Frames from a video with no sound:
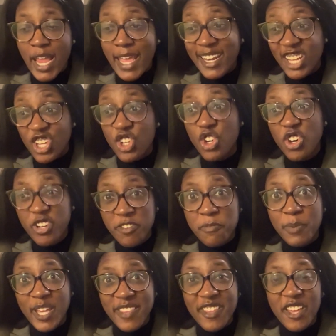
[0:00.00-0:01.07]
And that could have
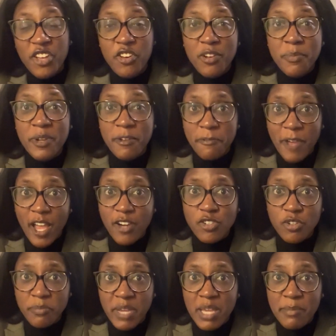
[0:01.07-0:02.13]
been a
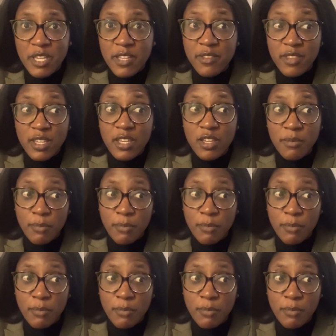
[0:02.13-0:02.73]
factor, maybe the